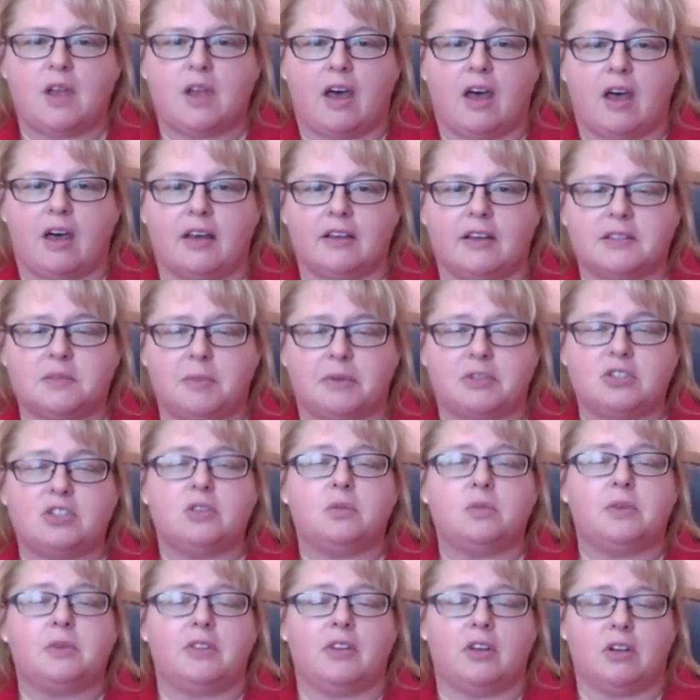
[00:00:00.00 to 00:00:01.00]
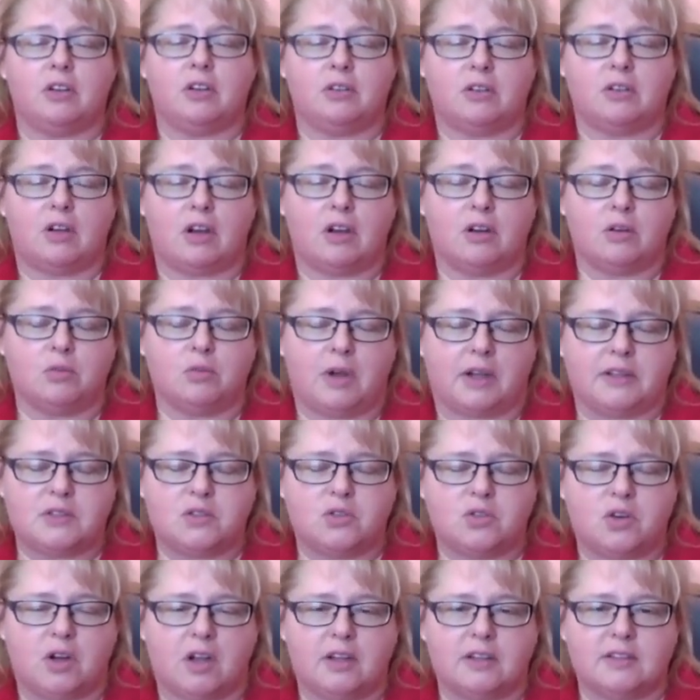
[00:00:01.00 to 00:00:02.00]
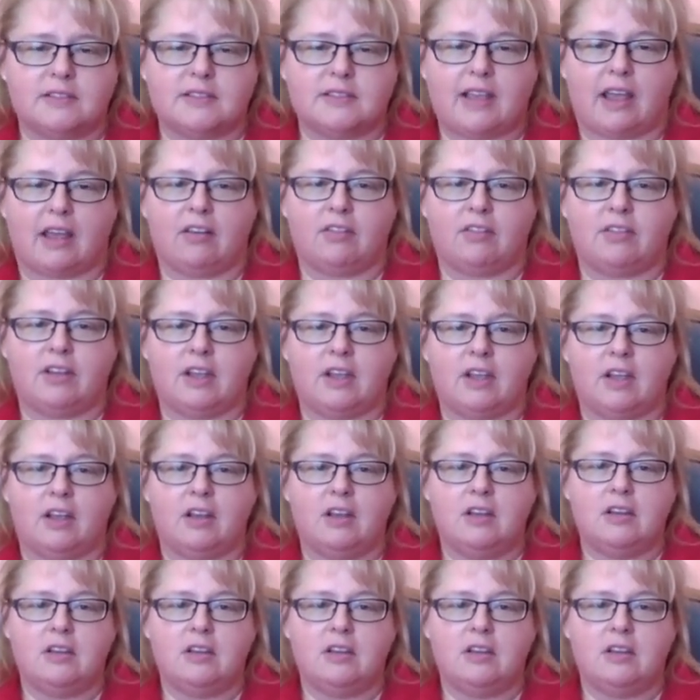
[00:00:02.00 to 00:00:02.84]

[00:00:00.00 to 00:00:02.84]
especially with our restaurants having